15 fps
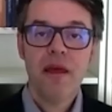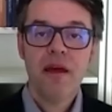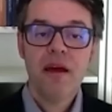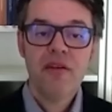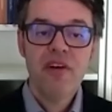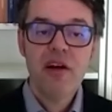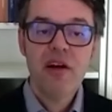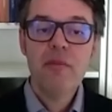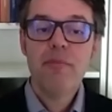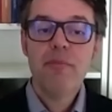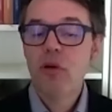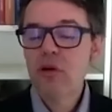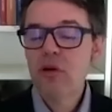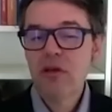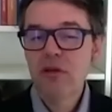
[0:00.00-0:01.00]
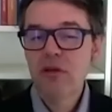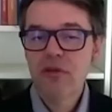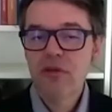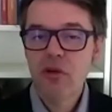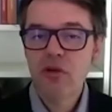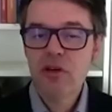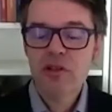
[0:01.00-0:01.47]
Very important, of
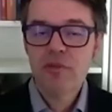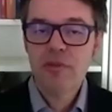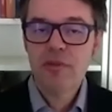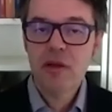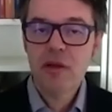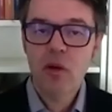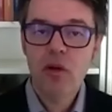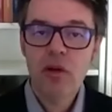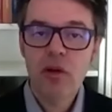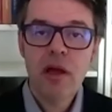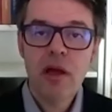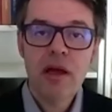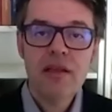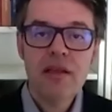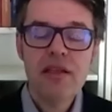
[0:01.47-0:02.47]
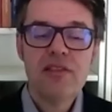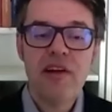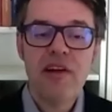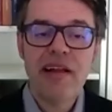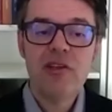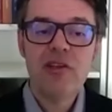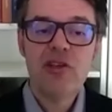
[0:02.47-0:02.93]
course, with all these
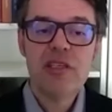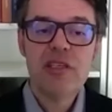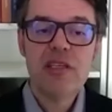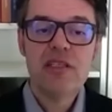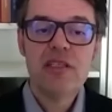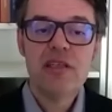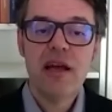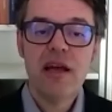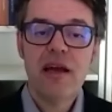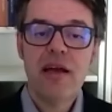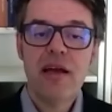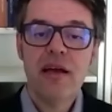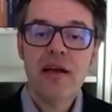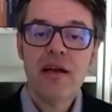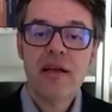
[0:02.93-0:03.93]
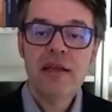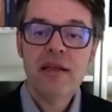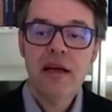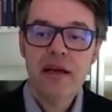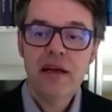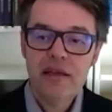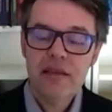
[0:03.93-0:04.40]
strategies is uh,
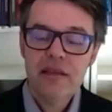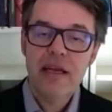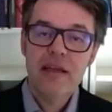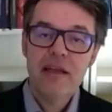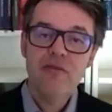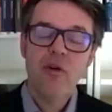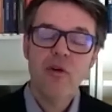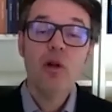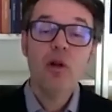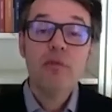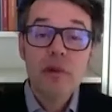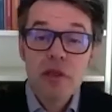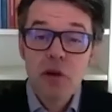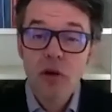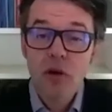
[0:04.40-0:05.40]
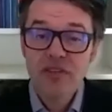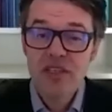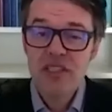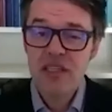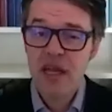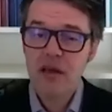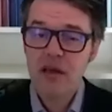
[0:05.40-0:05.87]
uh, the involvement of the
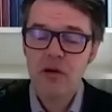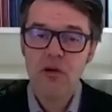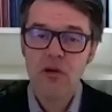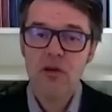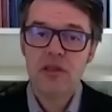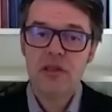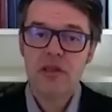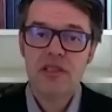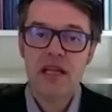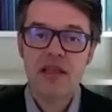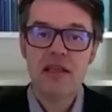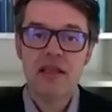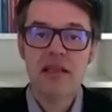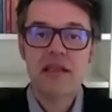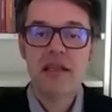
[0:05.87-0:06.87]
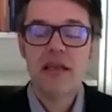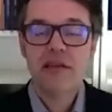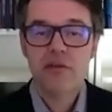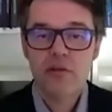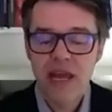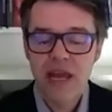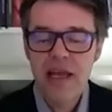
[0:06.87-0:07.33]
stakeholders and the,
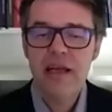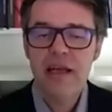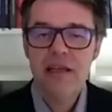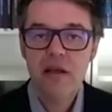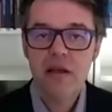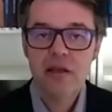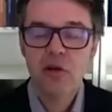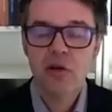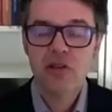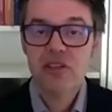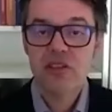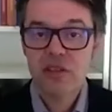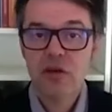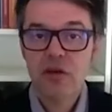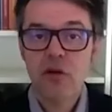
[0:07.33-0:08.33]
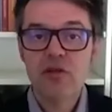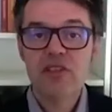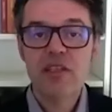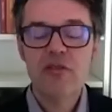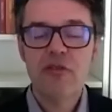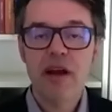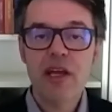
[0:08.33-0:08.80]
to take into
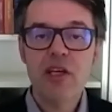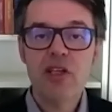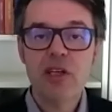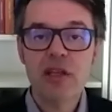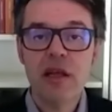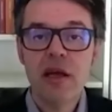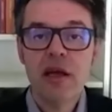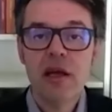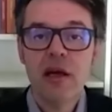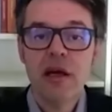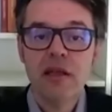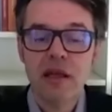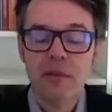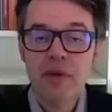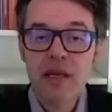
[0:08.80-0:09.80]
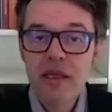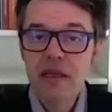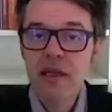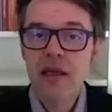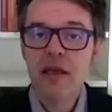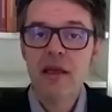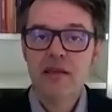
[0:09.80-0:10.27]
consideration the
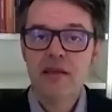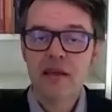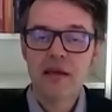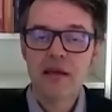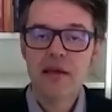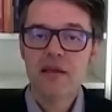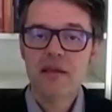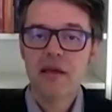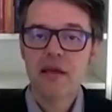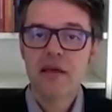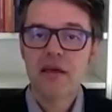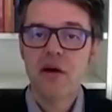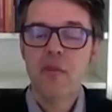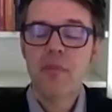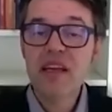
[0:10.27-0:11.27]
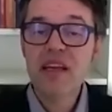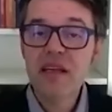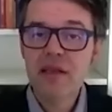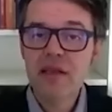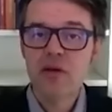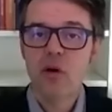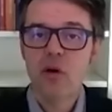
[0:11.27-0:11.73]
meaning, the, the
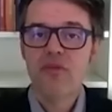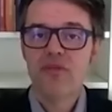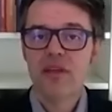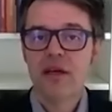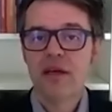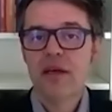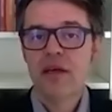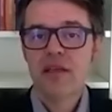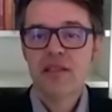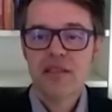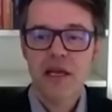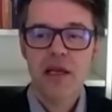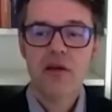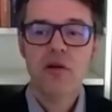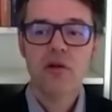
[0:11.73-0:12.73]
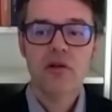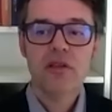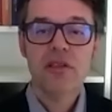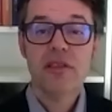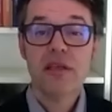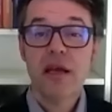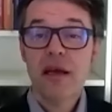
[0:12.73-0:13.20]
opinions of the
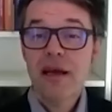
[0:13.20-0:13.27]
stakeholders.